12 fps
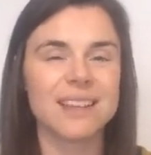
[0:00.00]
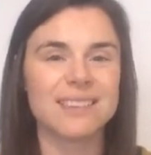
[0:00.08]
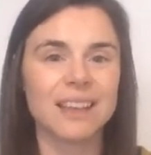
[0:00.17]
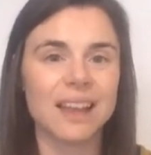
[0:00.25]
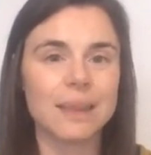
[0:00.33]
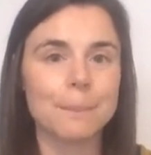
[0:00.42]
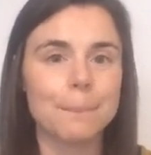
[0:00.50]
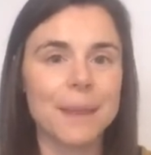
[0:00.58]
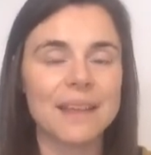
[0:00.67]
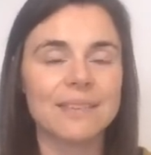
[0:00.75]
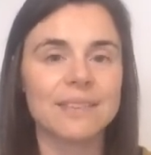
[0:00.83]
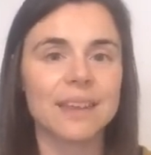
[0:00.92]
These are like the
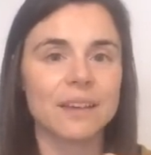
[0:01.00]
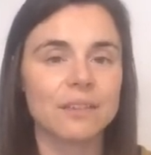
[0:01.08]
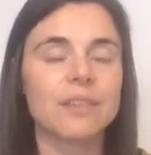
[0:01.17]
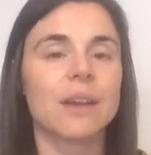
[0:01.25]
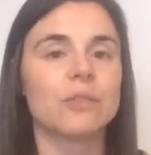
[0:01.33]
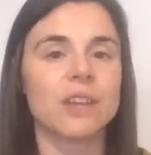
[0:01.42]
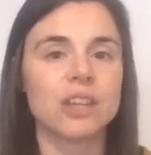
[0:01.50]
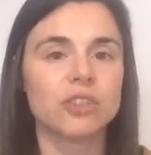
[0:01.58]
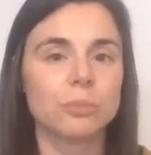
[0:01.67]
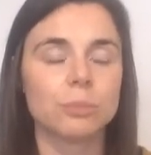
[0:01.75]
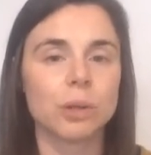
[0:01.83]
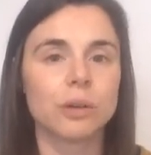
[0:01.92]
basic
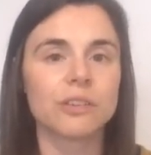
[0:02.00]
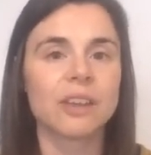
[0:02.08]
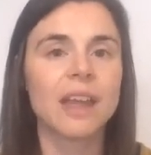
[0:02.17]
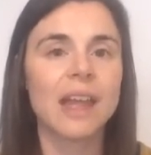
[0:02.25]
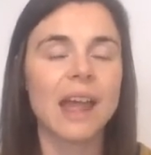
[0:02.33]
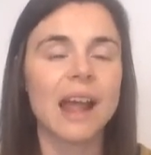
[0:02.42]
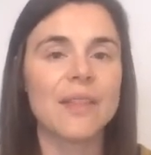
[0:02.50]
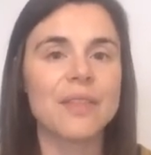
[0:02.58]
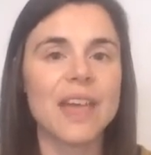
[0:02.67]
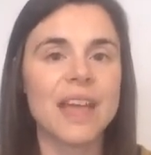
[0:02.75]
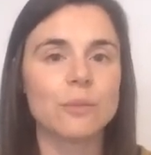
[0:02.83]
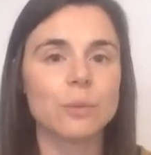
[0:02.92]
foundation blocks.
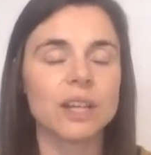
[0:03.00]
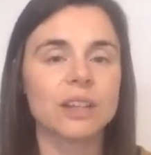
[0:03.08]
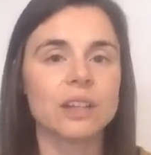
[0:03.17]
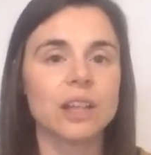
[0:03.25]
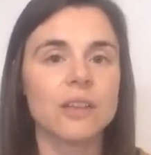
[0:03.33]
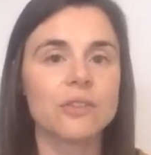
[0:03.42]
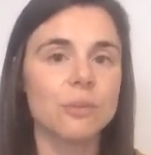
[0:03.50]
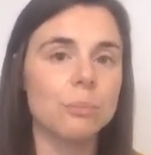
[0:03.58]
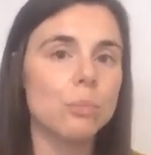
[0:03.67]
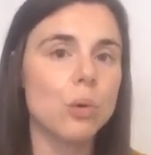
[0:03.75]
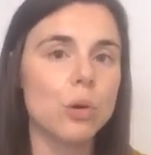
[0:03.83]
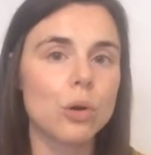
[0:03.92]
And then we're going to learn some
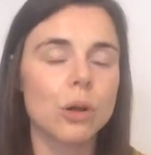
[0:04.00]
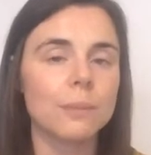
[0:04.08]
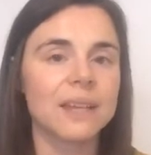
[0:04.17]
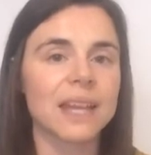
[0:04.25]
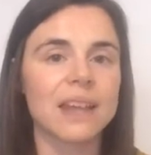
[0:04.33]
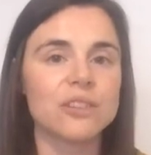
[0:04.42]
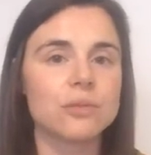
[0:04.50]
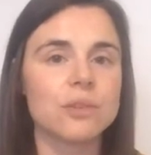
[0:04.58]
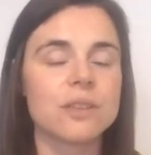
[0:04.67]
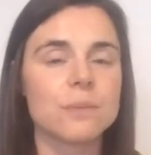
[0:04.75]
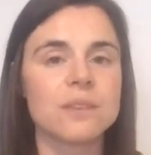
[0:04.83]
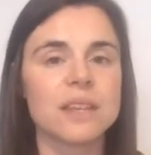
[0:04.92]
more complicated
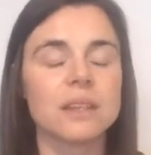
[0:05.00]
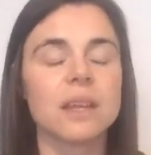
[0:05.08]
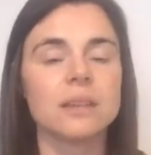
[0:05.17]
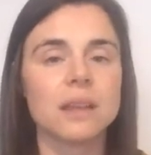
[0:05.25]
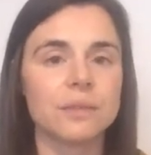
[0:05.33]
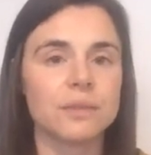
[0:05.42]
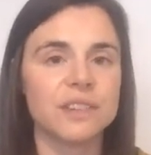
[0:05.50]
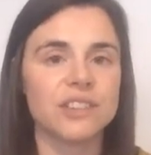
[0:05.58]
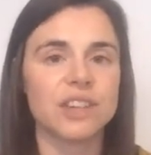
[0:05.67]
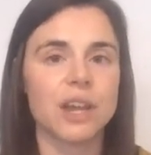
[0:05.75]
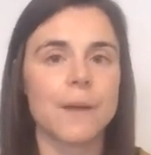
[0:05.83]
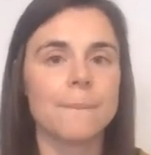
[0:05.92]
rhythms in another
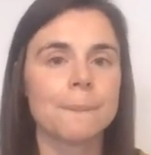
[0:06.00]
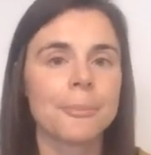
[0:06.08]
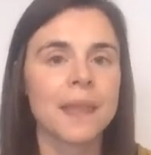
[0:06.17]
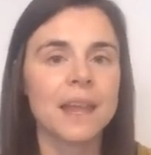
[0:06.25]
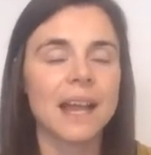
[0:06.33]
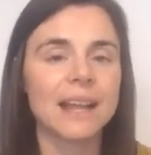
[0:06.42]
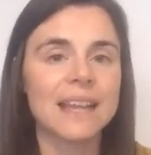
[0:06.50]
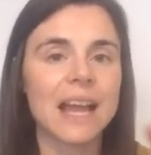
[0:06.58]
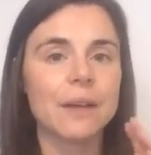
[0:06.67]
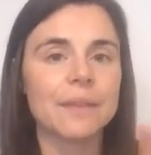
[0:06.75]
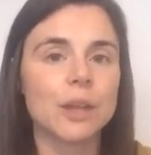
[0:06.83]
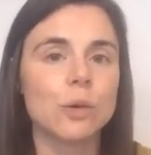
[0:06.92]
video and
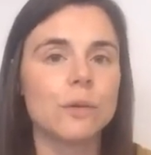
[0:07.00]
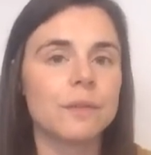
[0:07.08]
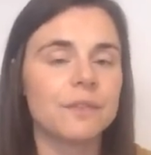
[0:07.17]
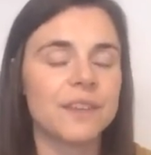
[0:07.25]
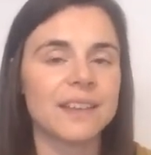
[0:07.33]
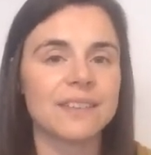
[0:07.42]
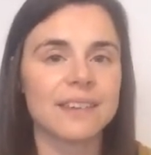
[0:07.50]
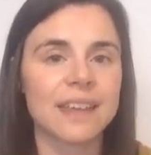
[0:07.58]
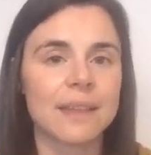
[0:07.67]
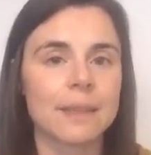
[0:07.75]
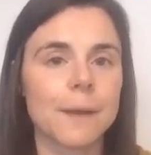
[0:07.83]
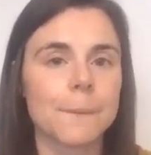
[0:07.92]
how they all fit
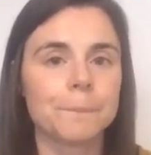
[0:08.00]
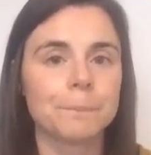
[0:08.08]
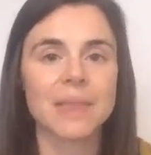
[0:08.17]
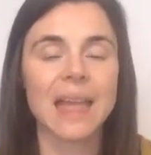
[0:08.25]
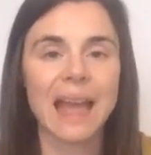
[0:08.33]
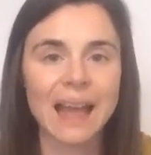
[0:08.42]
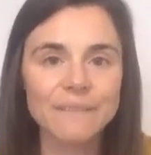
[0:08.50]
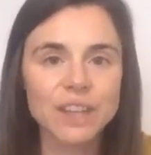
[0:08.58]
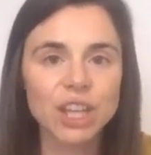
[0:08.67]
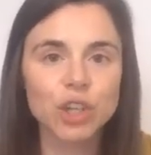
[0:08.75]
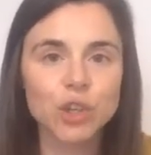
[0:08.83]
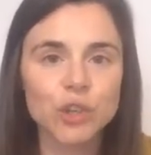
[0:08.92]
together.
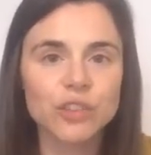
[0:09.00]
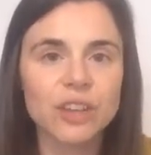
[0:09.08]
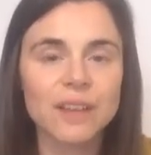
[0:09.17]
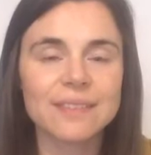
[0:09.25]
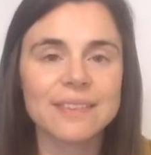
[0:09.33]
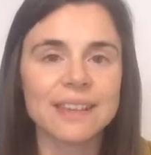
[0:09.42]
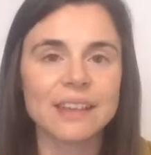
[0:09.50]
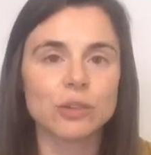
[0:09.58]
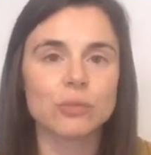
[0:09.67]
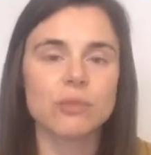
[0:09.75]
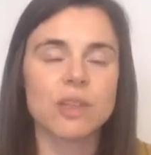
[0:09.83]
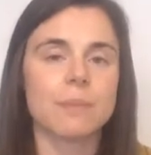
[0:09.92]
Having a good
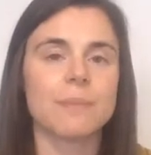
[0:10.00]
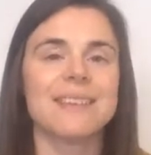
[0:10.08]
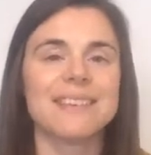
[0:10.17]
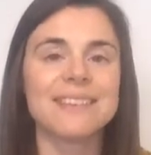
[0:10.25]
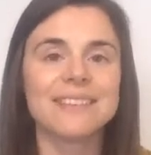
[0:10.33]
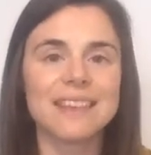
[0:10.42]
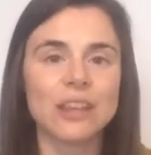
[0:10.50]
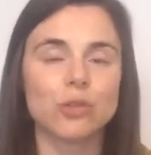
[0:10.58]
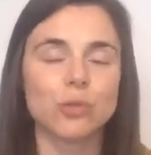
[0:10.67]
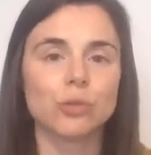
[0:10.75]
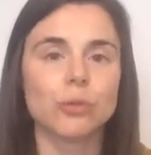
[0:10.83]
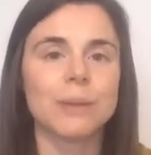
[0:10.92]
understanding of rhythm is
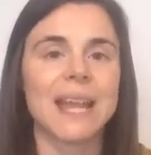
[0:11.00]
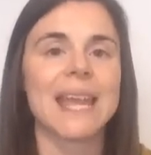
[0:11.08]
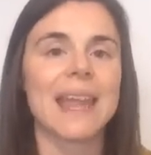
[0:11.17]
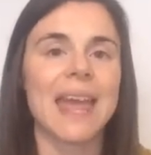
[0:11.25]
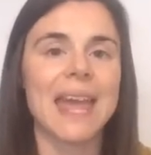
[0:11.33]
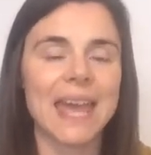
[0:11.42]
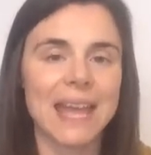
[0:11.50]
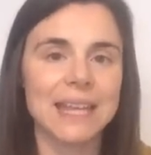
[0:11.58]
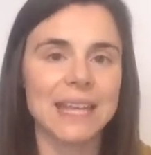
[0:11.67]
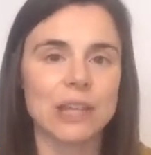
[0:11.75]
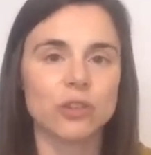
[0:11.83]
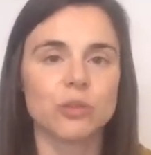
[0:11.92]
essential to playing
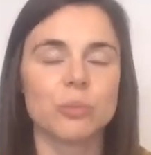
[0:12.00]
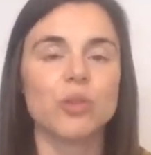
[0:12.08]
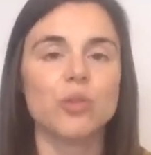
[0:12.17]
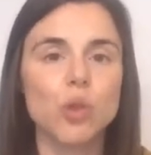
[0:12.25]
any instrument.